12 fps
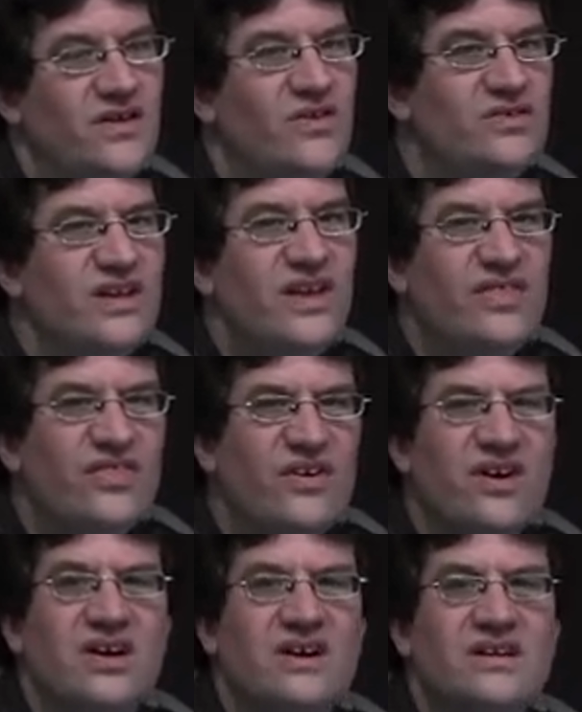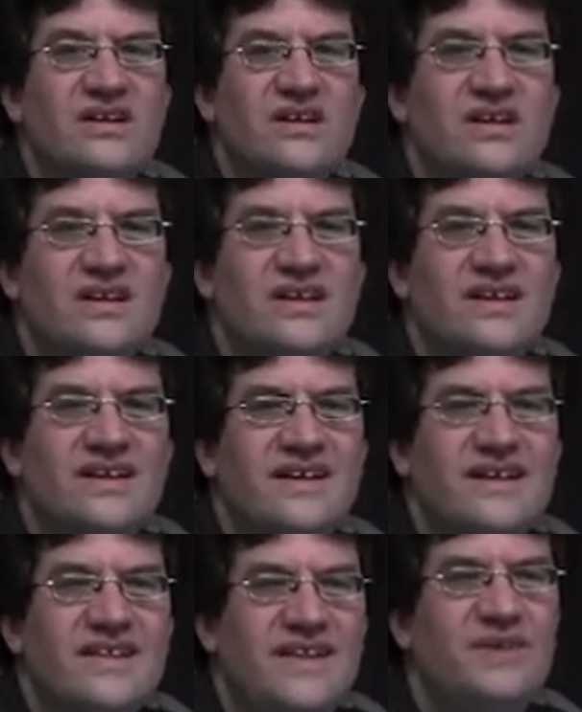only a third
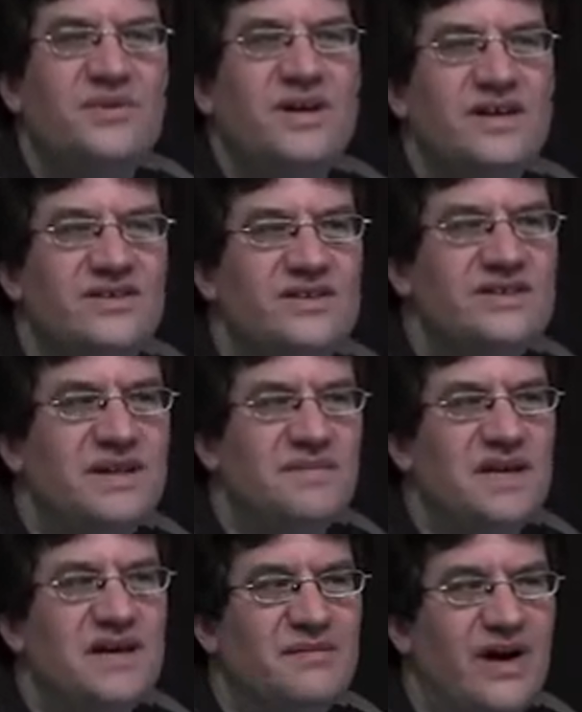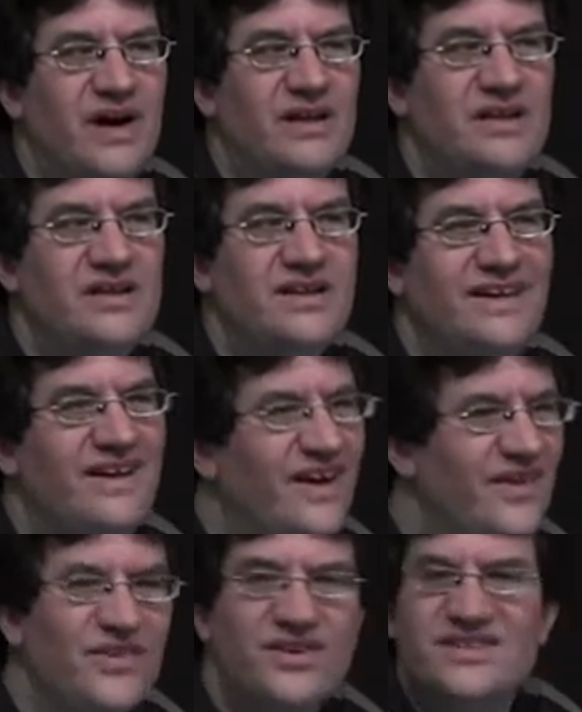think we can do something about it,
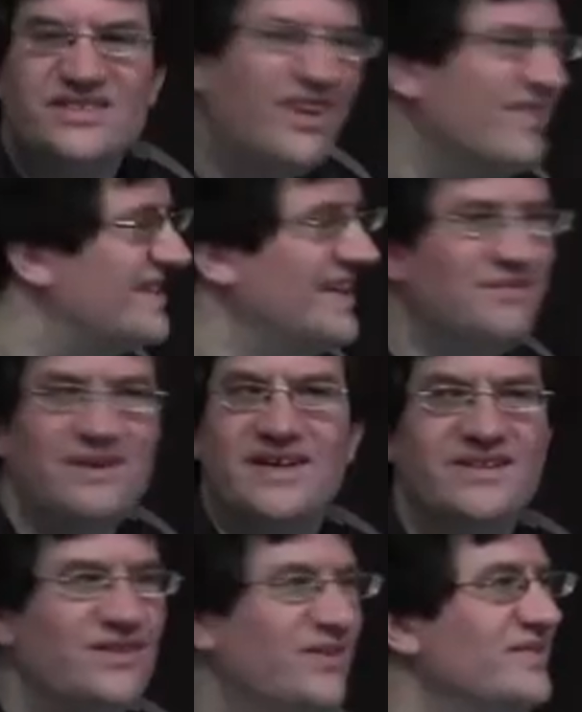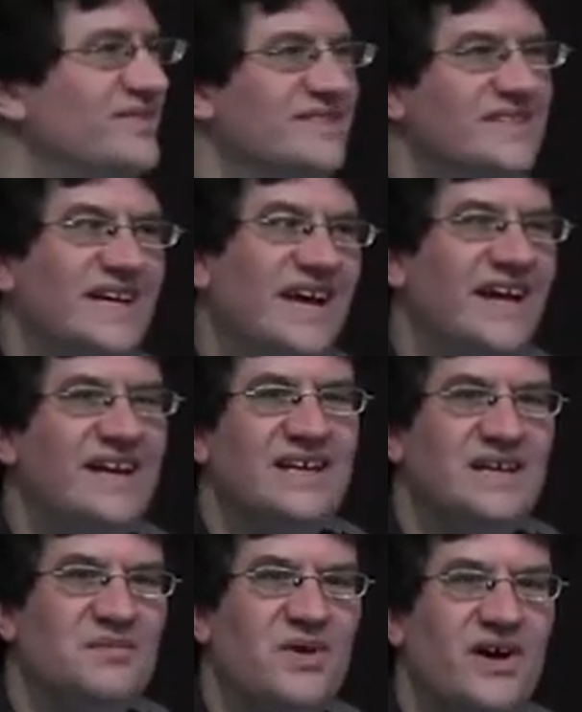a third don't think we can do
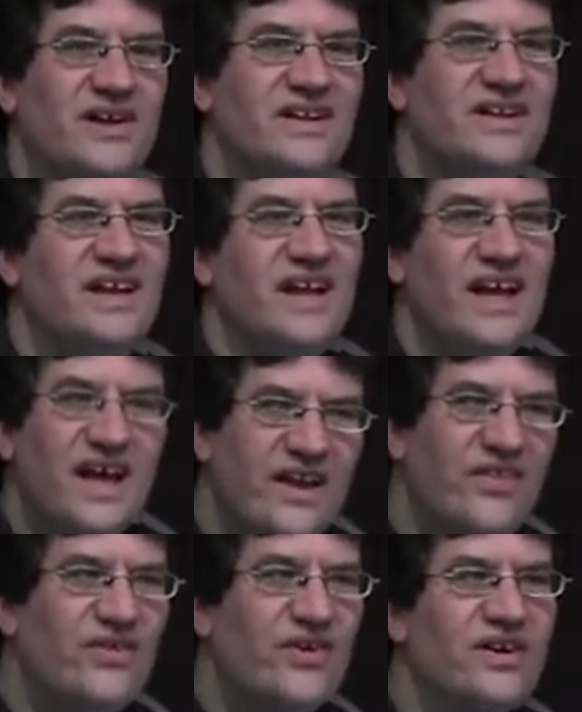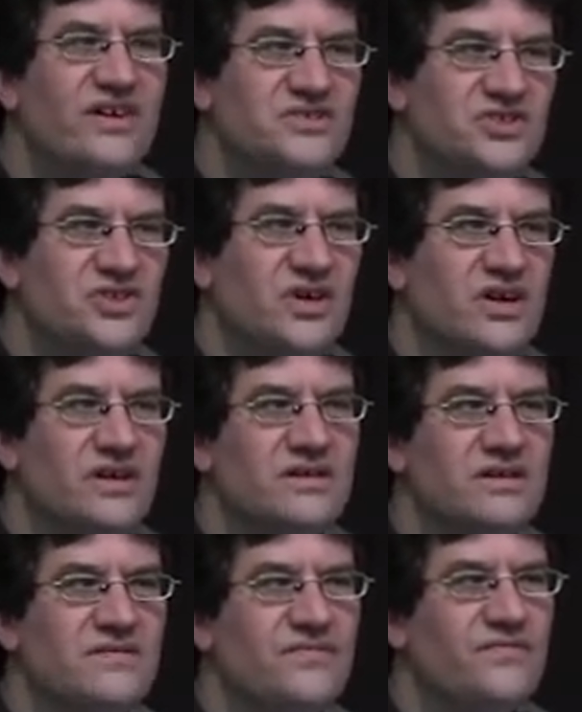anything about it, and a third aren't sure.
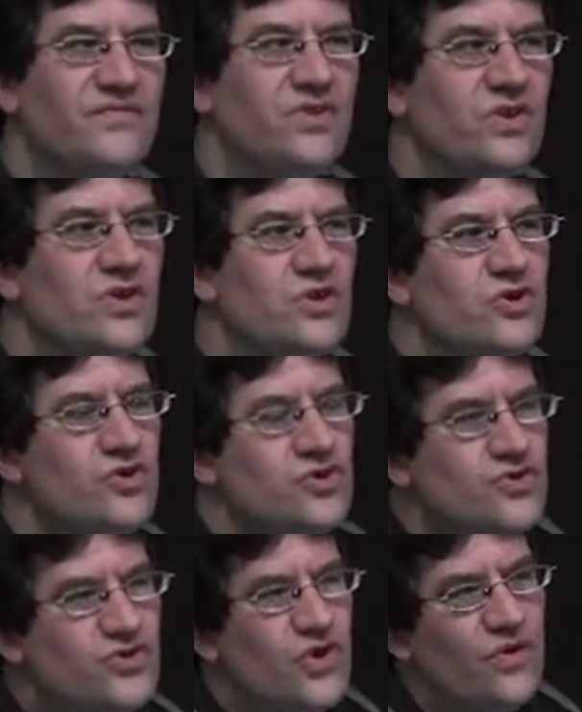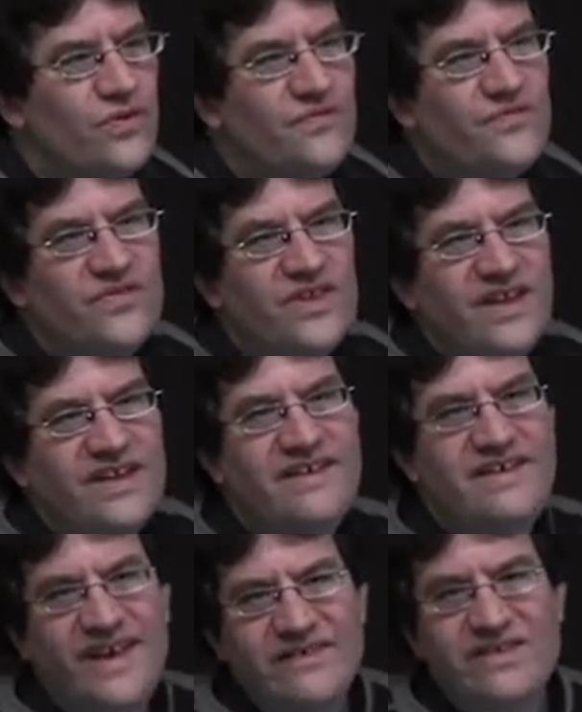So,
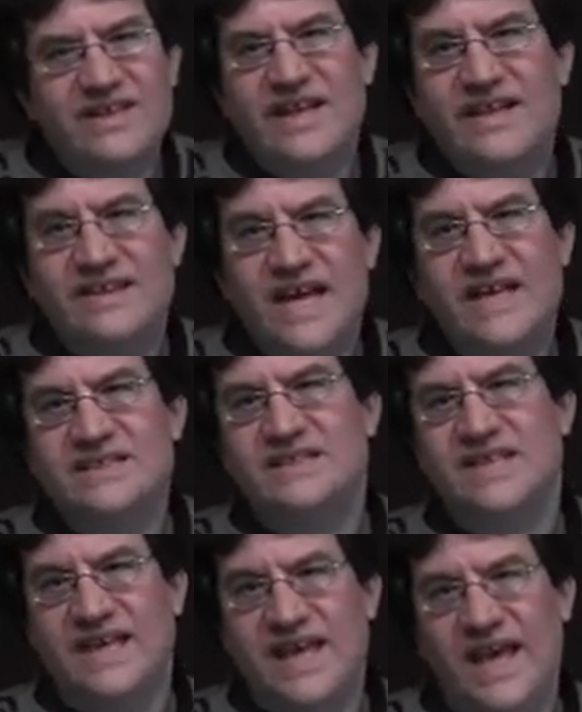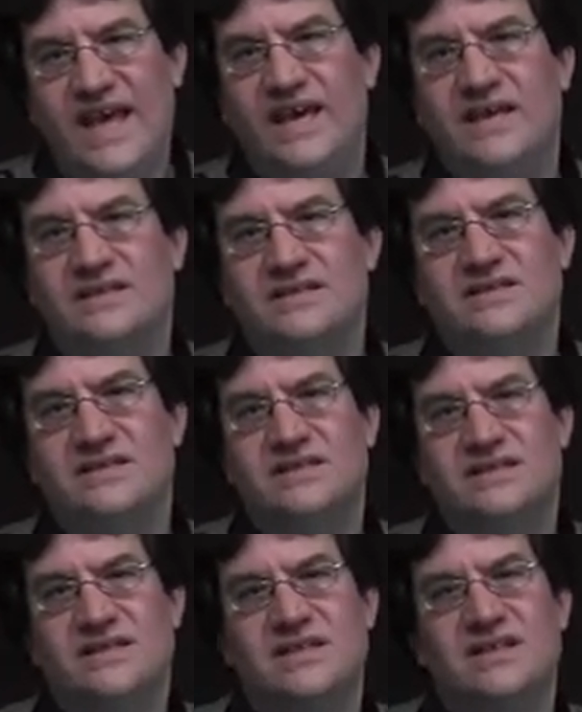given that that's the case,
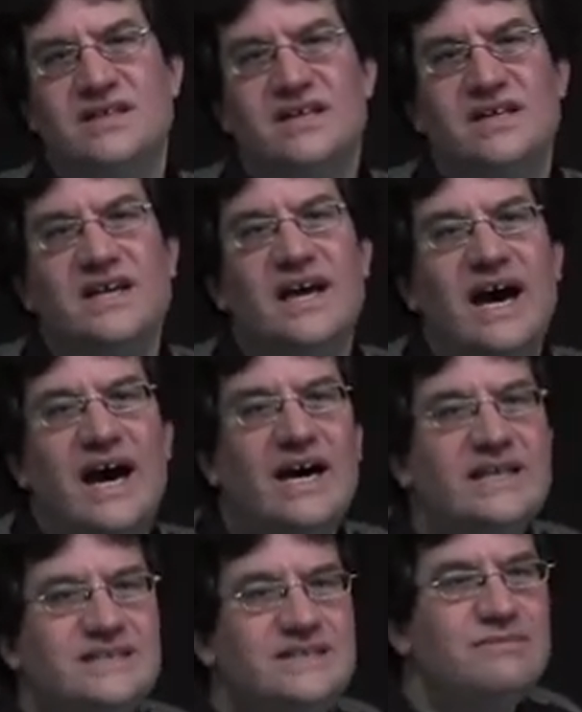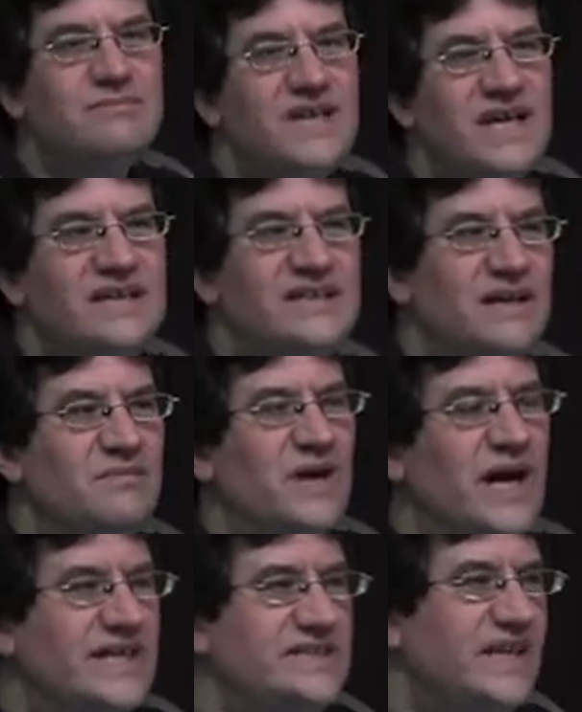I submit that
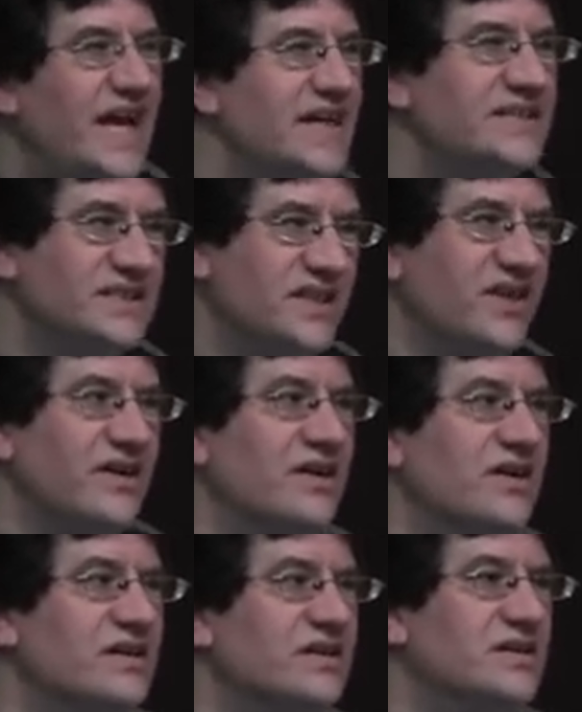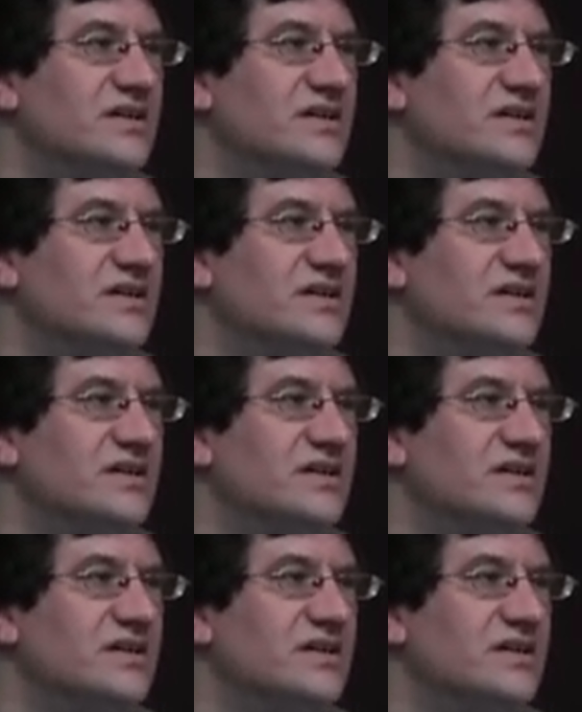my task here,